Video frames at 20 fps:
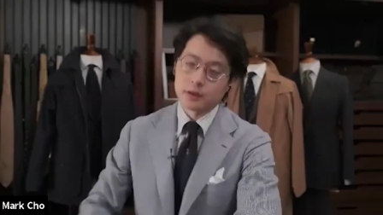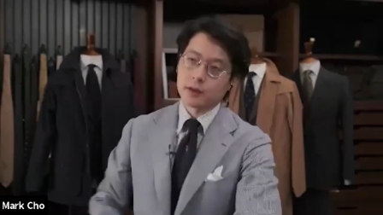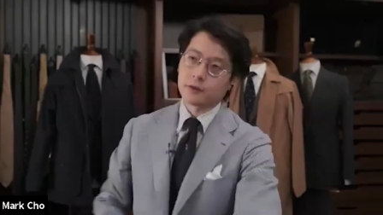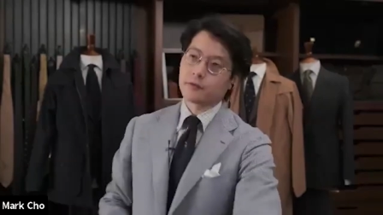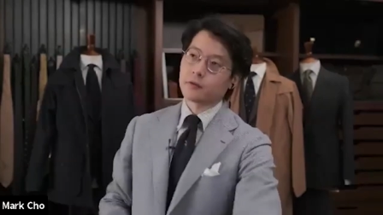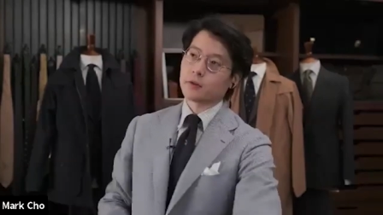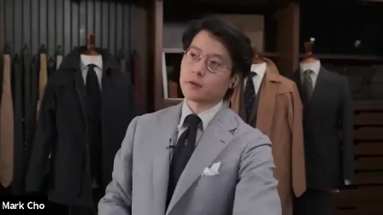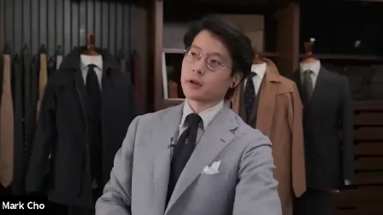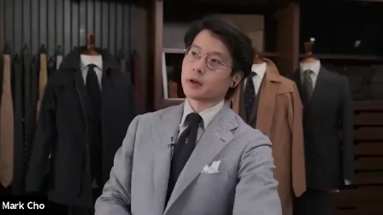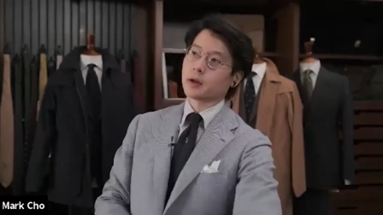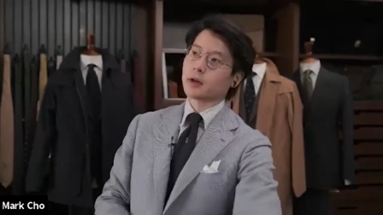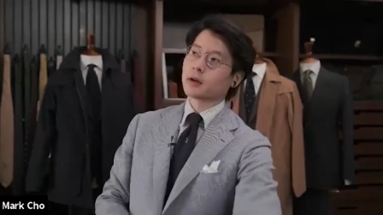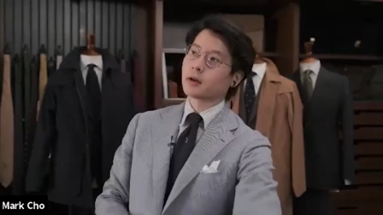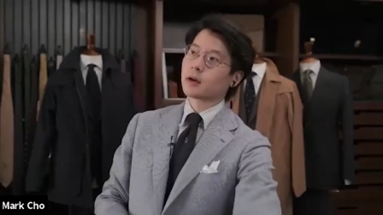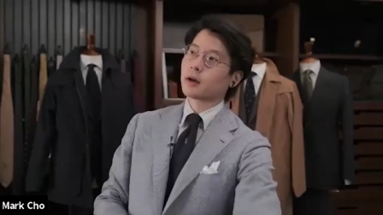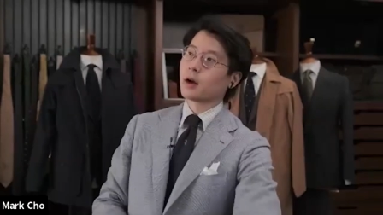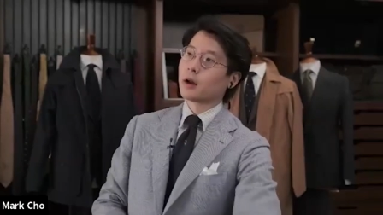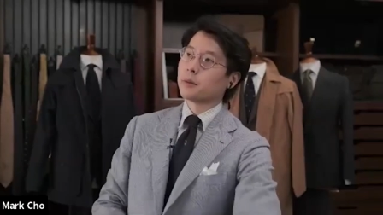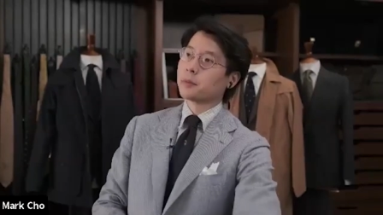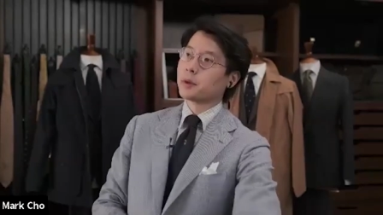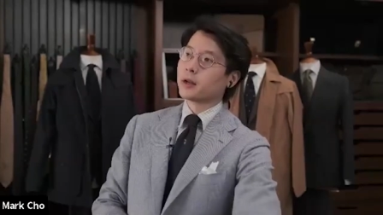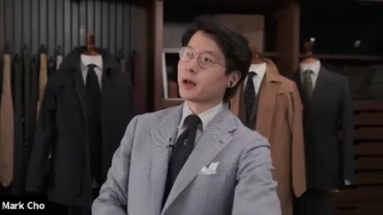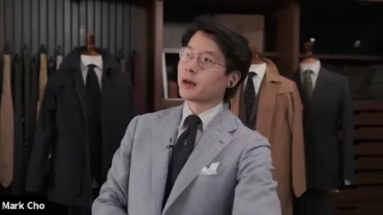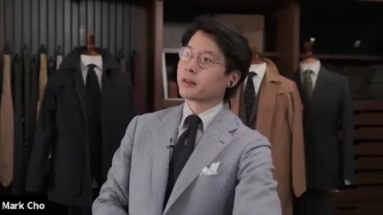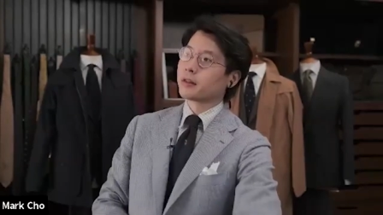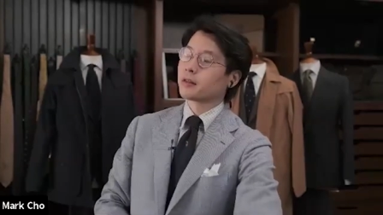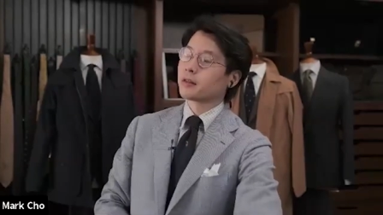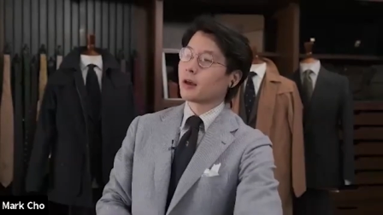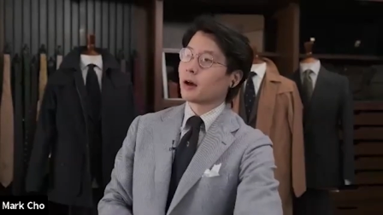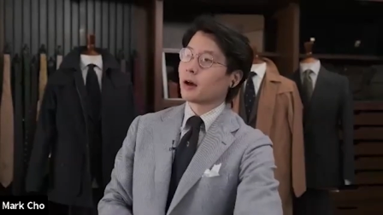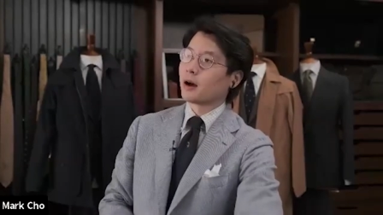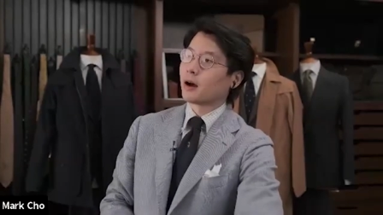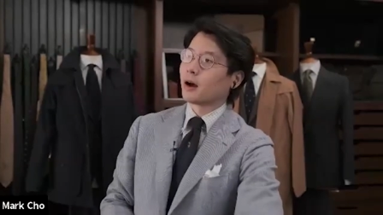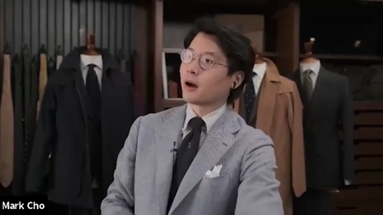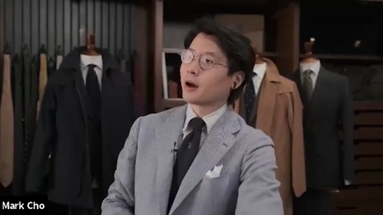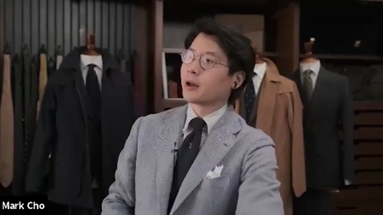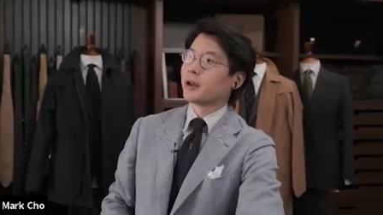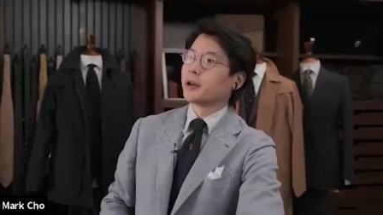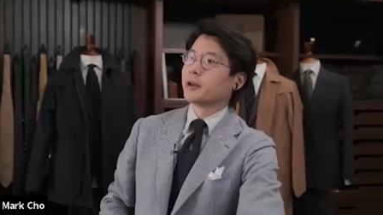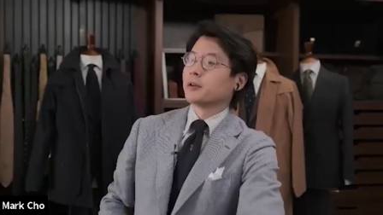definitely. I mean, I
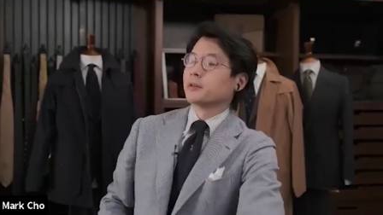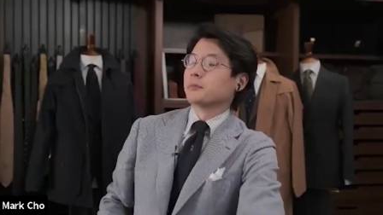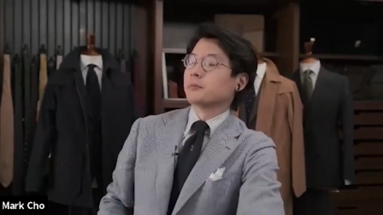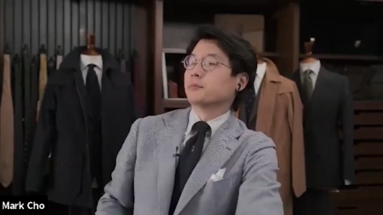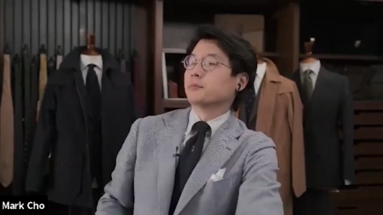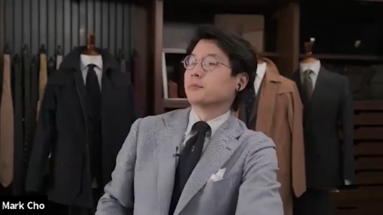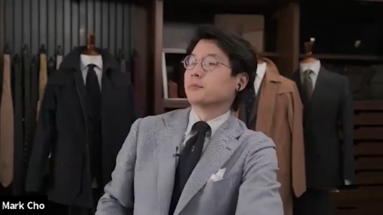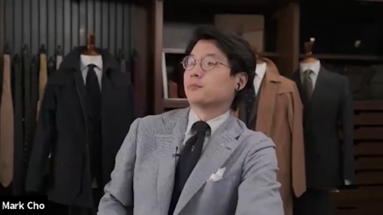I